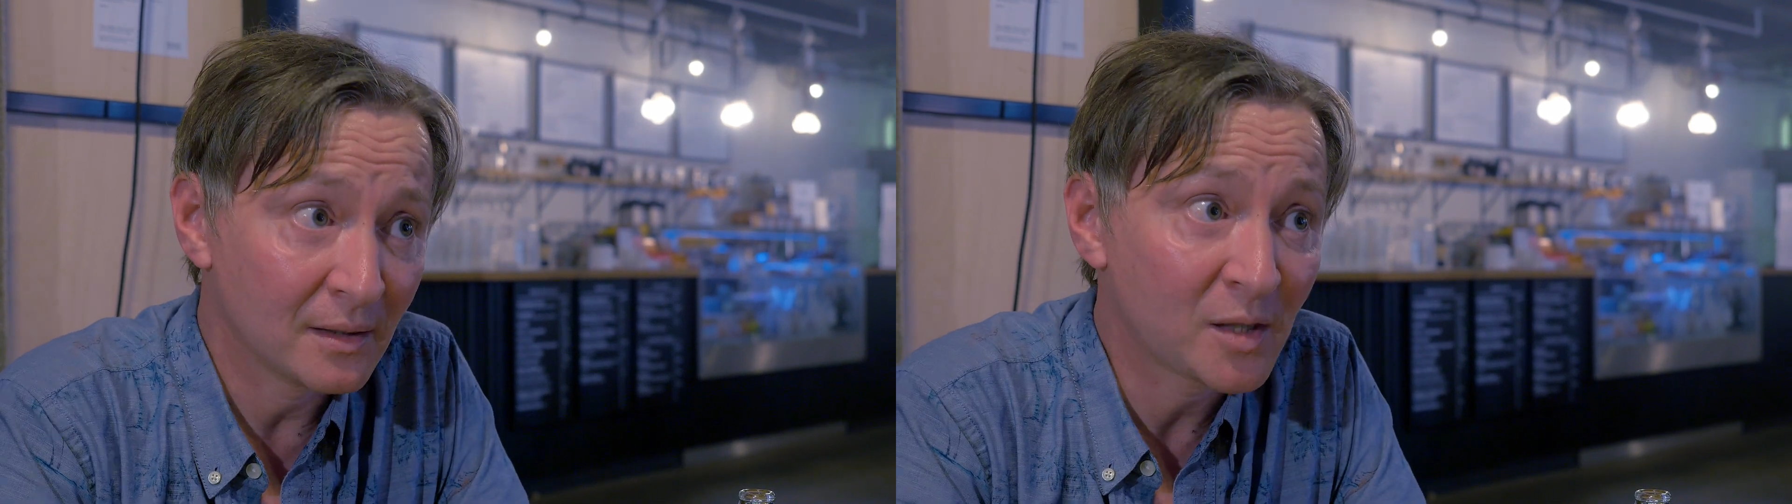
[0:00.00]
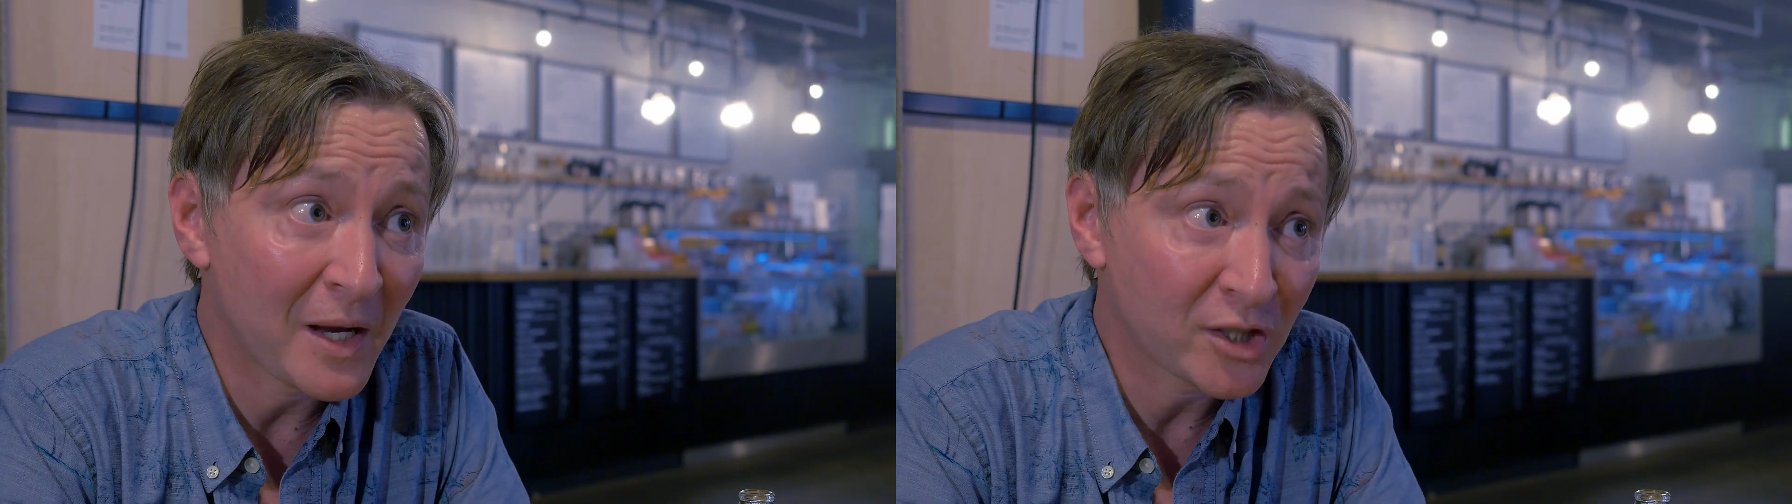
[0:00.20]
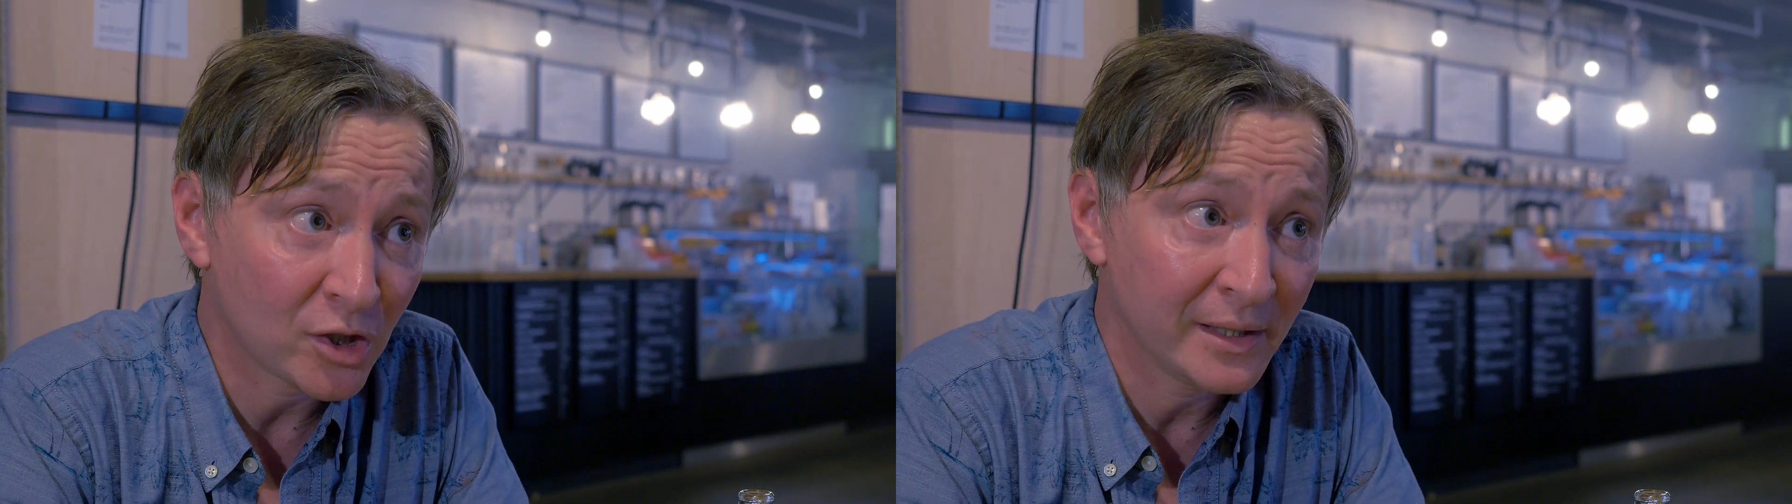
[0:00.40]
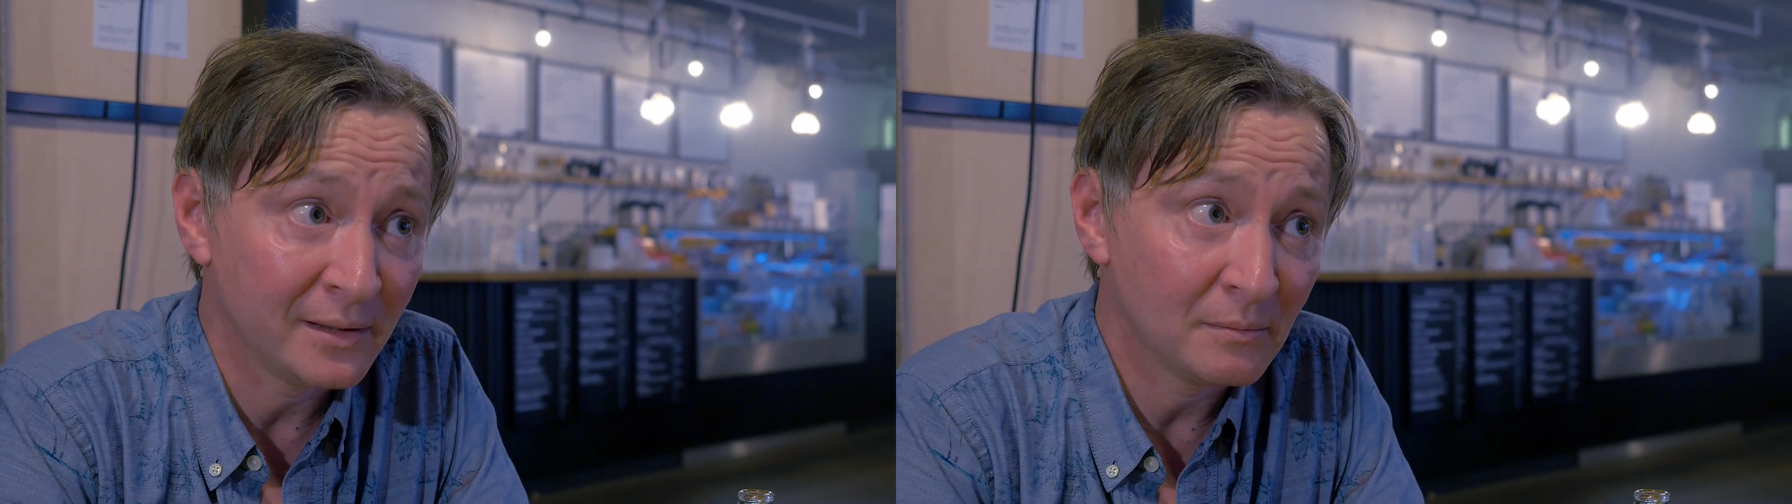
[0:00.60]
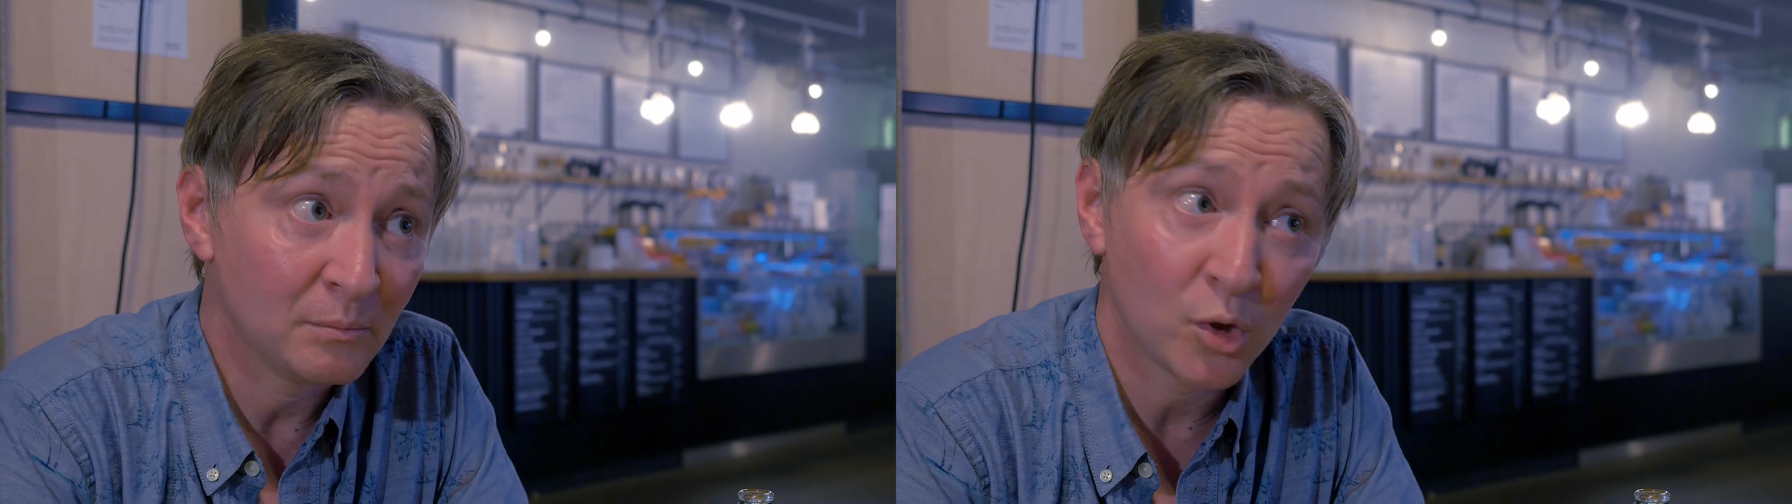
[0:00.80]
especially,
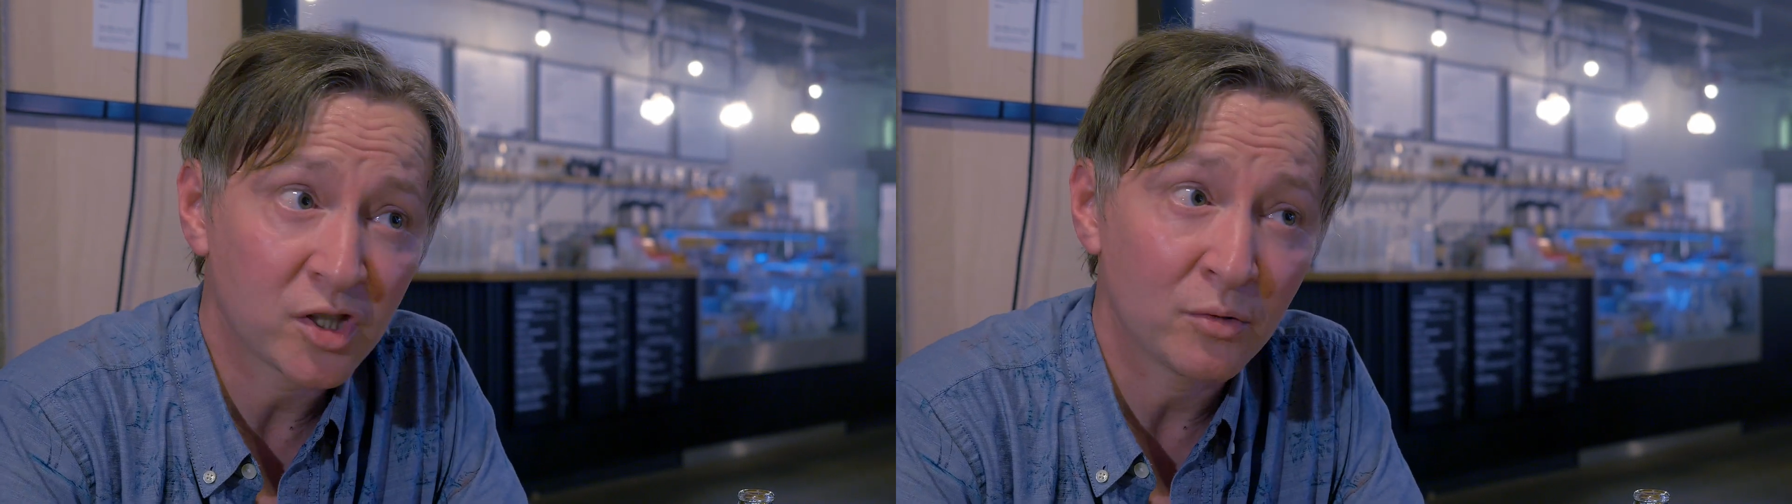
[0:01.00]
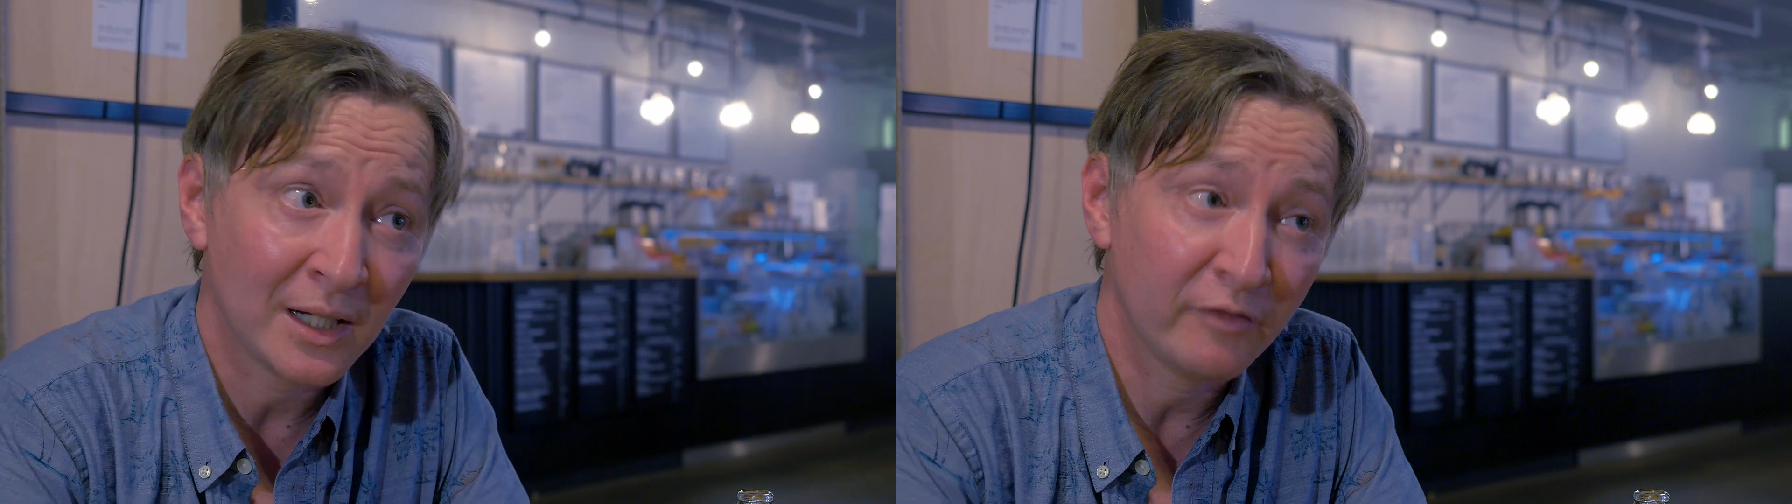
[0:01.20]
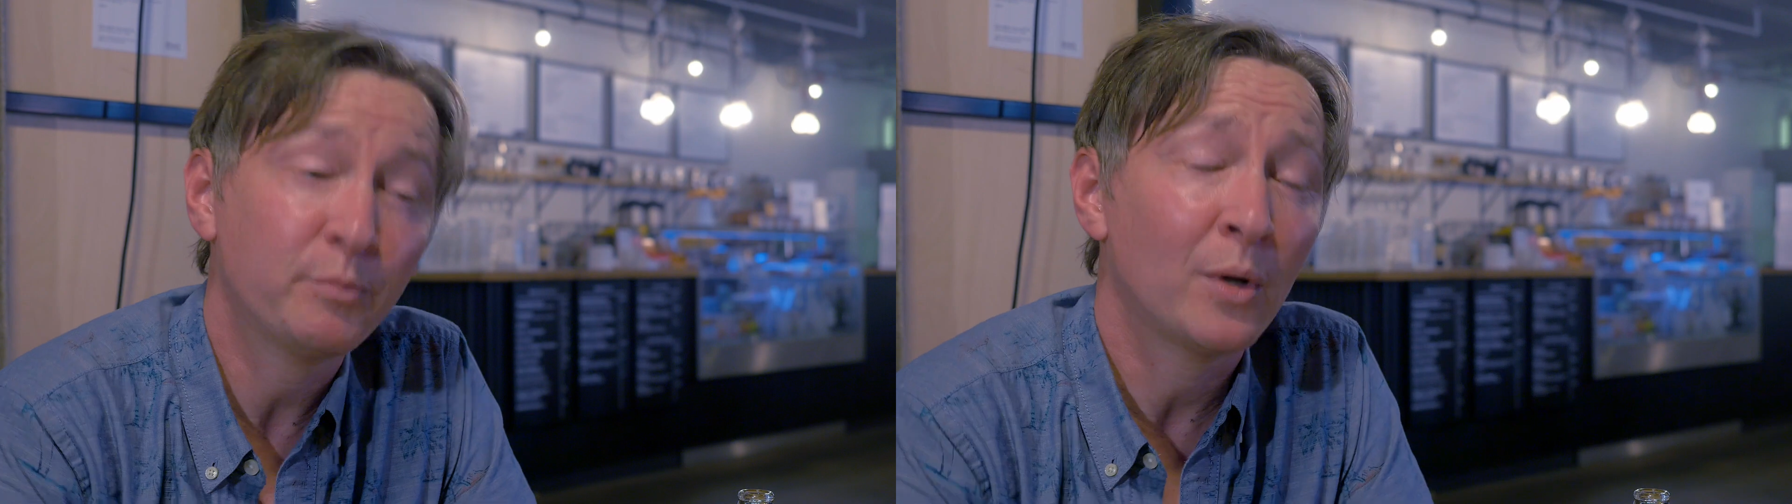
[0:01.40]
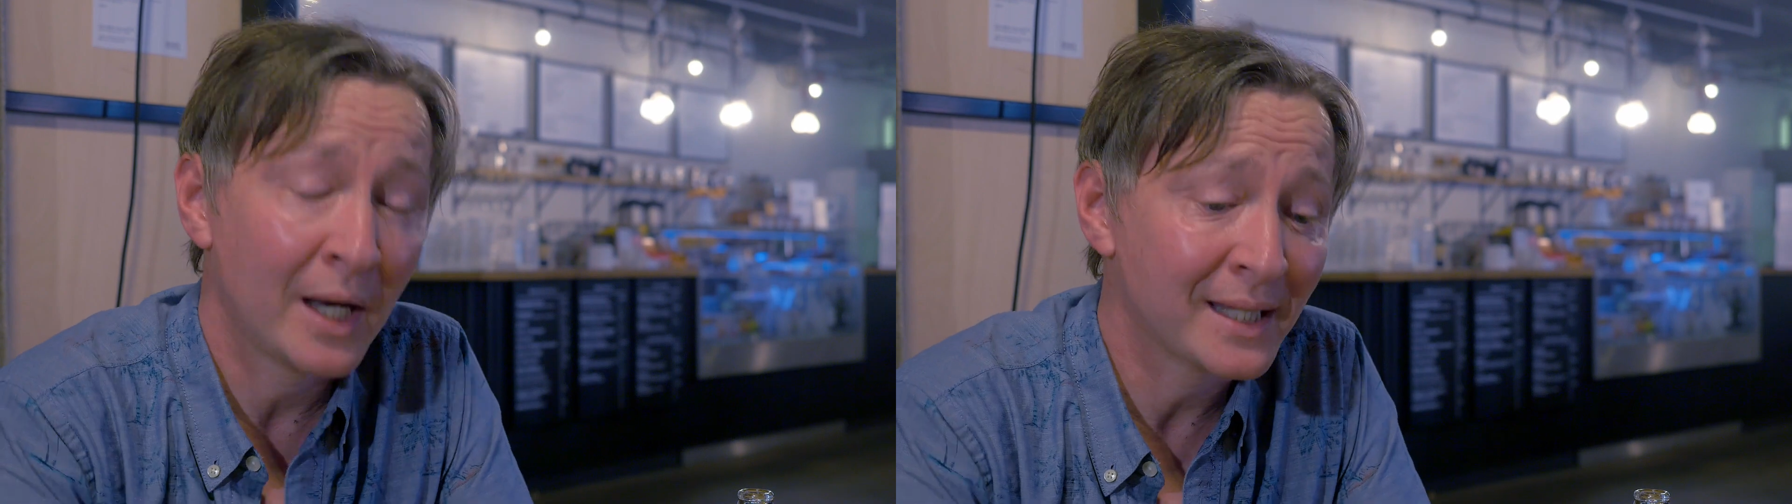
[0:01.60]
more so than Liverpool,